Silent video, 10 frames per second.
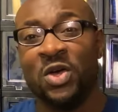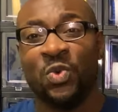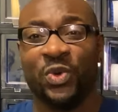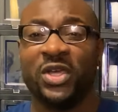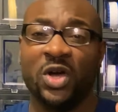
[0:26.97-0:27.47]

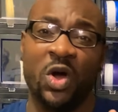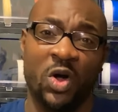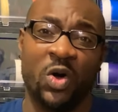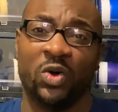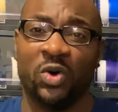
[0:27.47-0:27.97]
We are
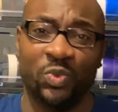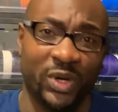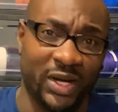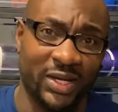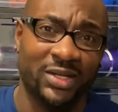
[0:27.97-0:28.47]
on our
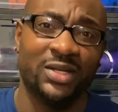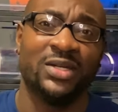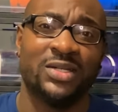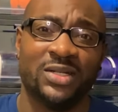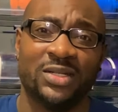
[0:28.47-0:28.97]
way
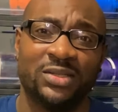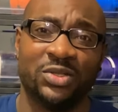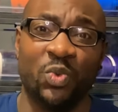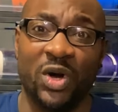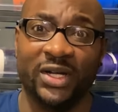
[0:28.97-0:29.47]

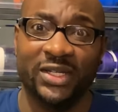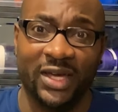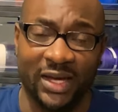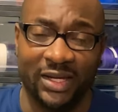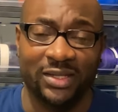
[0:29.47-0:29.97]
to
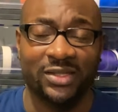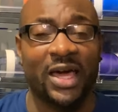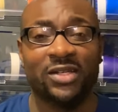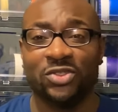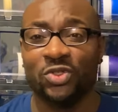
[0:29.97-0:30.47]
1K.
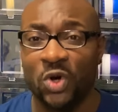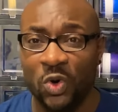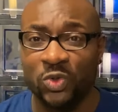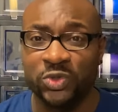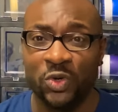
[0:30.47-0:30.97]
That is the
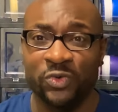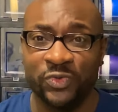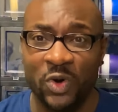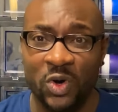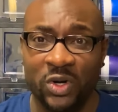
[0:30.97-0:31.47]
goal so
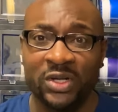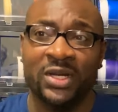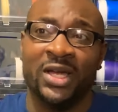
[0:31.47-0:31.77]
far.